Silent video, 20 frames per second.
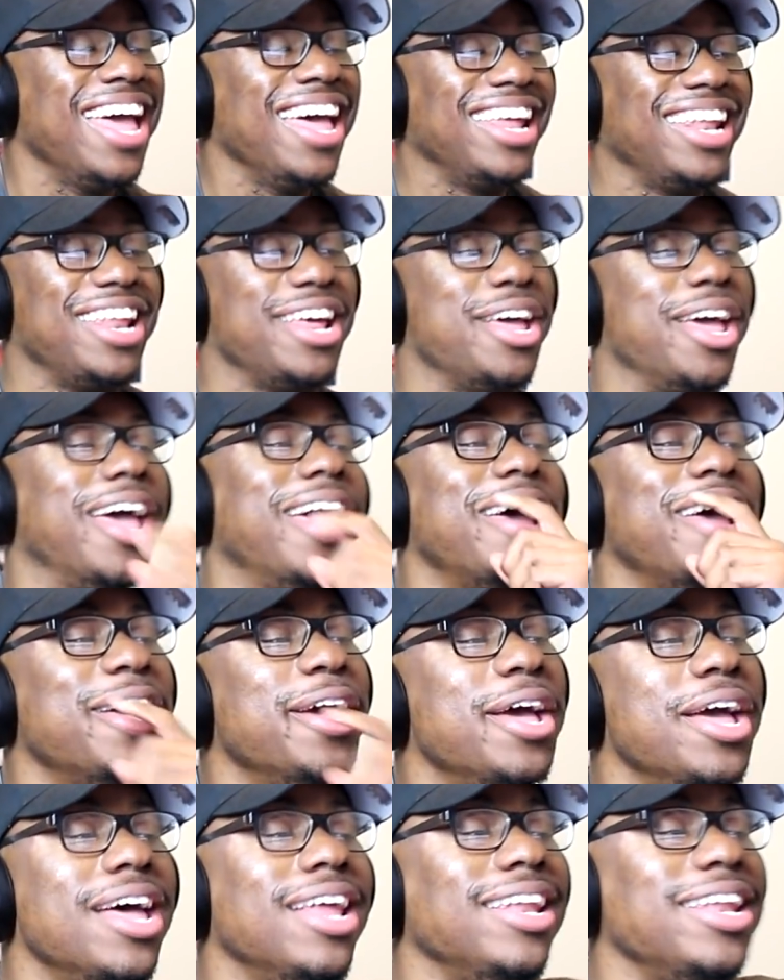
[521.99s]

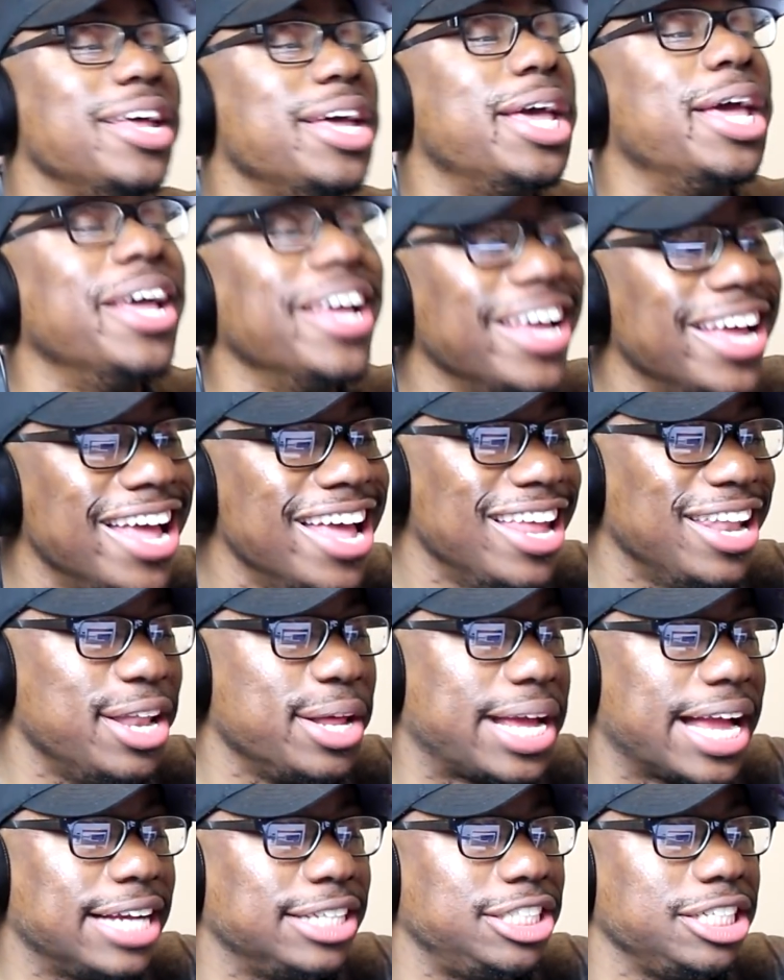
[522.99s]

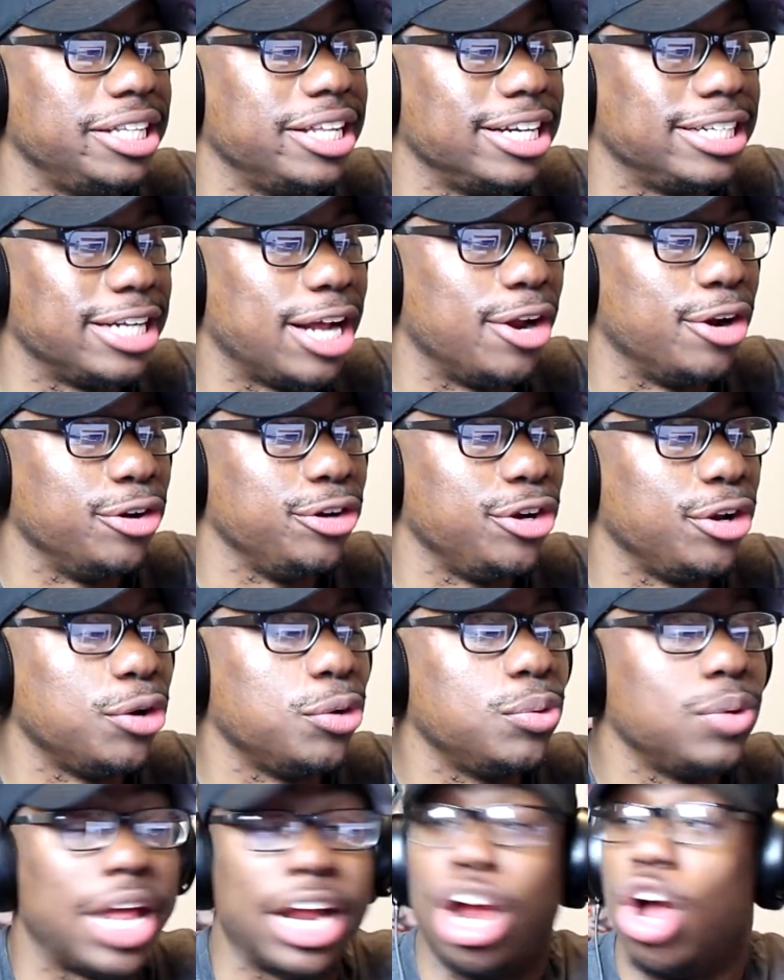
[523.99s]
Look how she looked at her
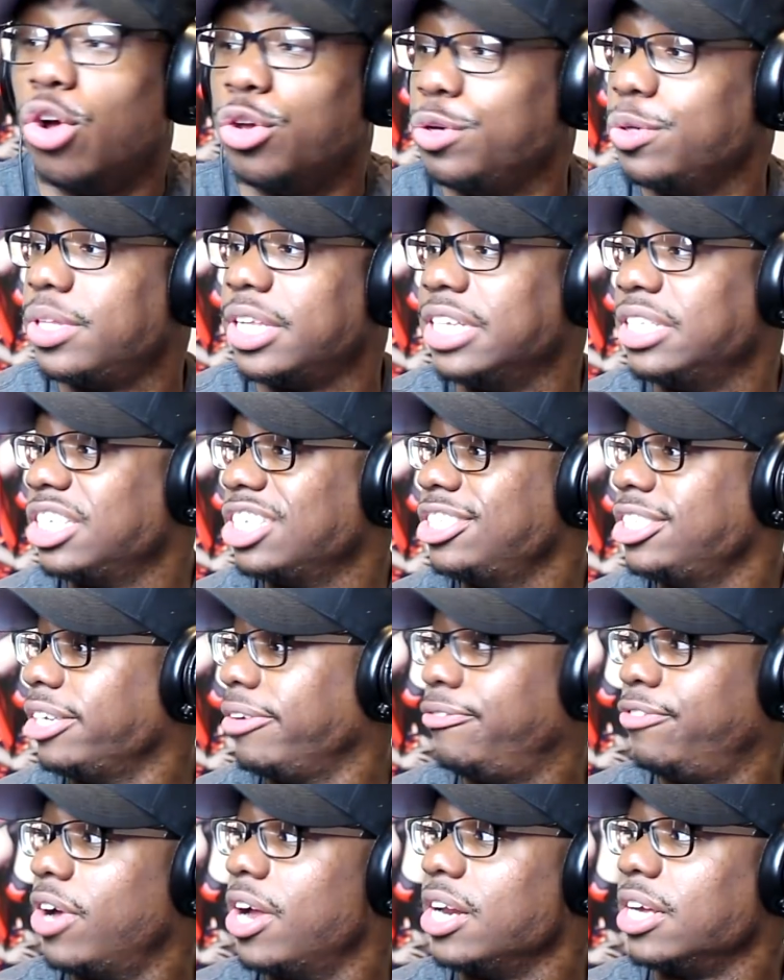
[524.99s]
dude. Like, oh, you think this
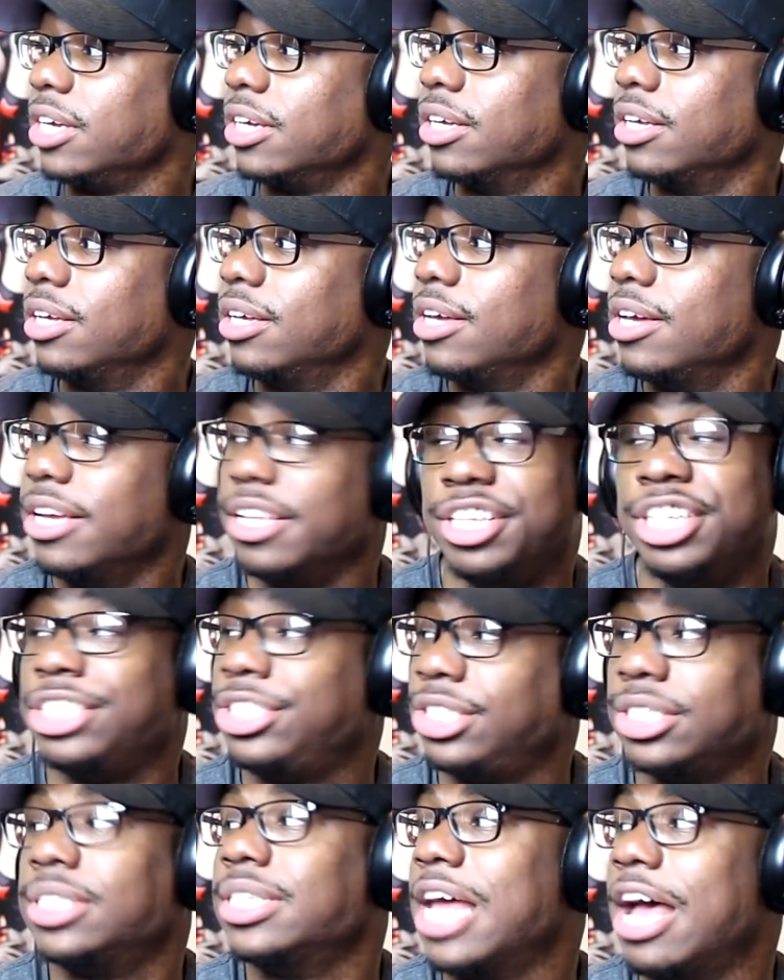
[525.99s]
shit funny?
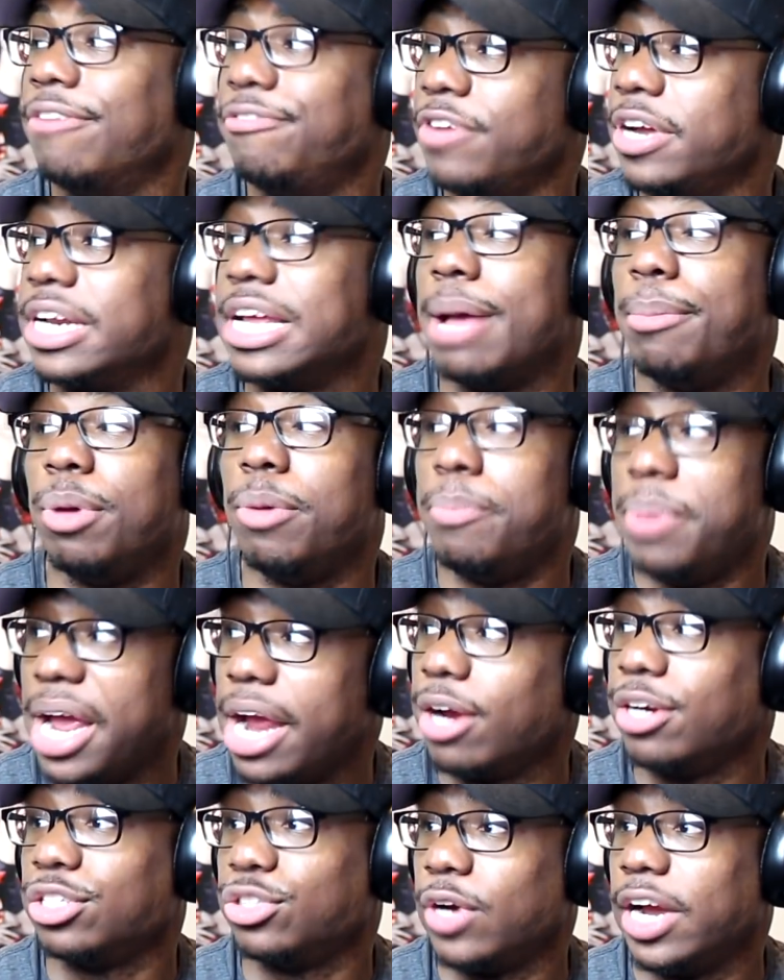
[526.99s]
This is not funny. I'm
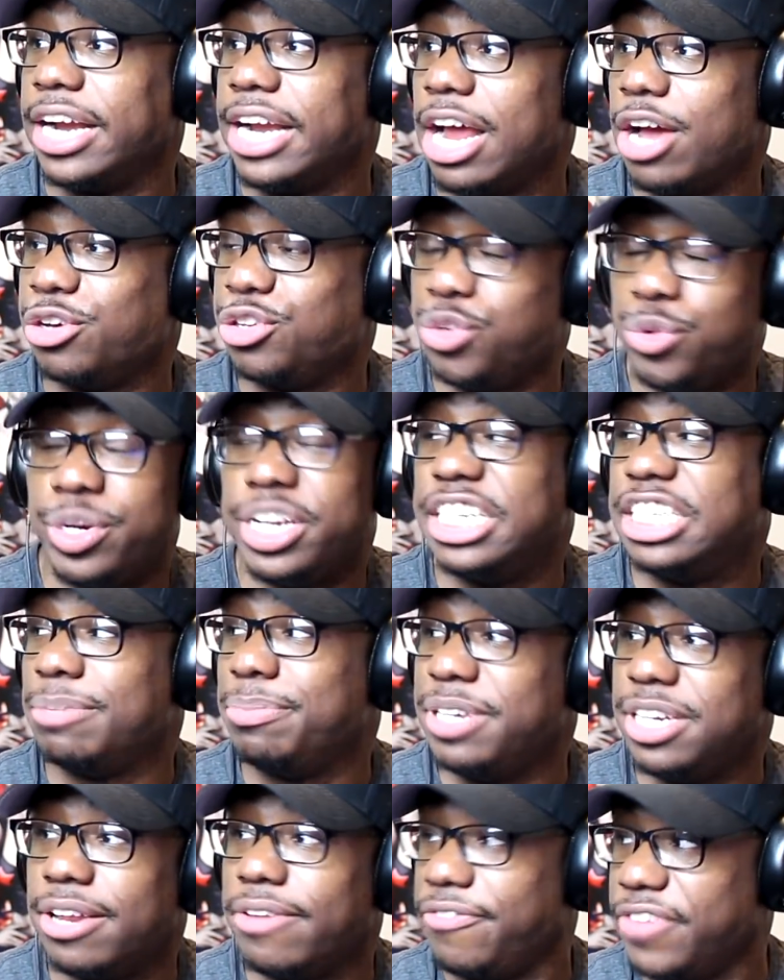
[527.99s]
embarrassed right now. You need to
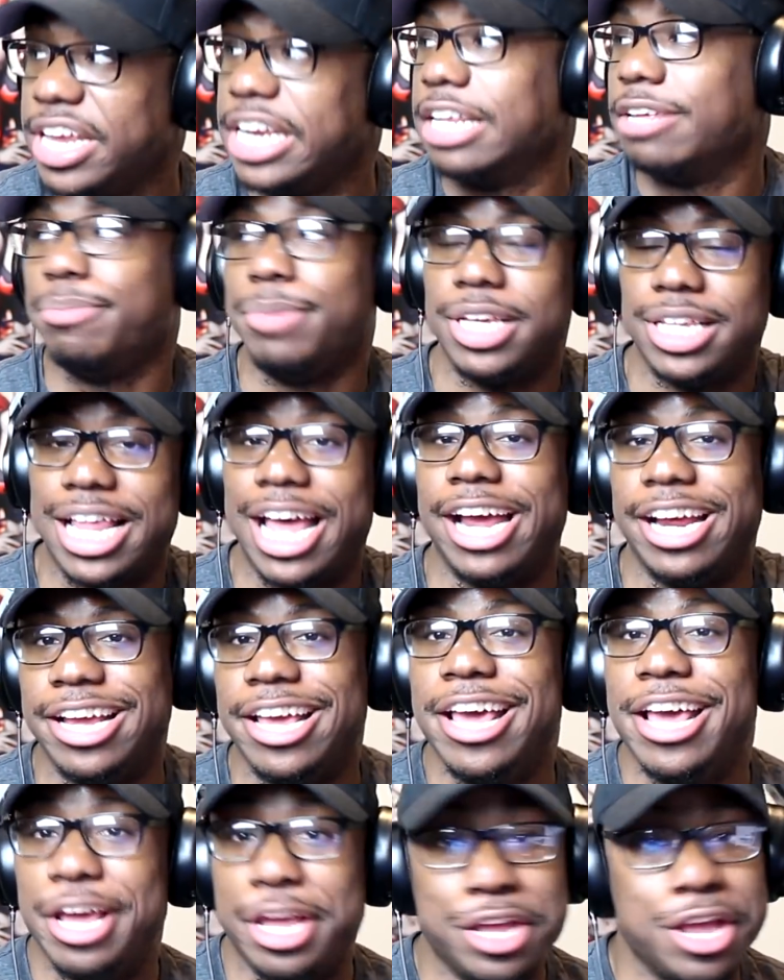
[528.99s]
be defending me.
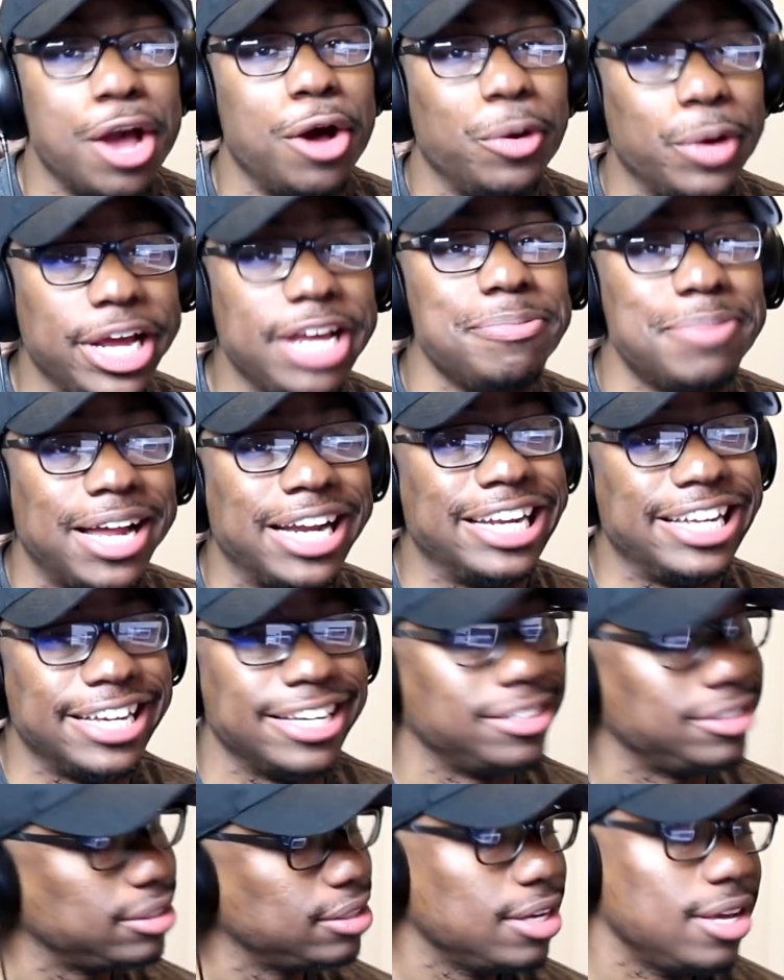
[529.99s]
Like, yo, he about
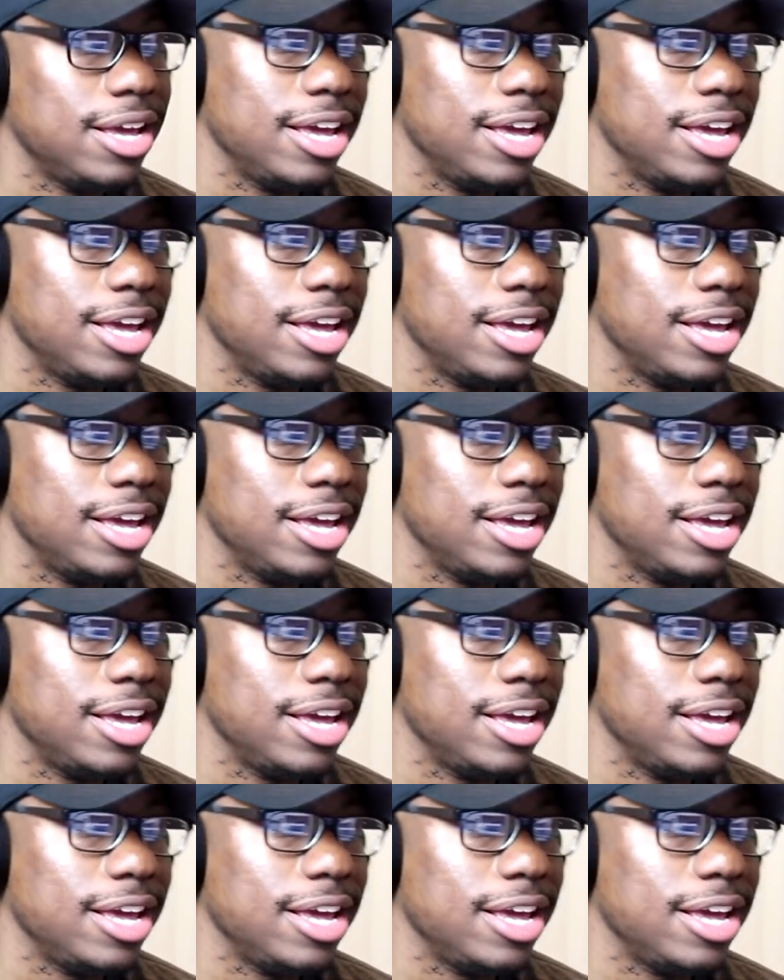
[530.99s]
to get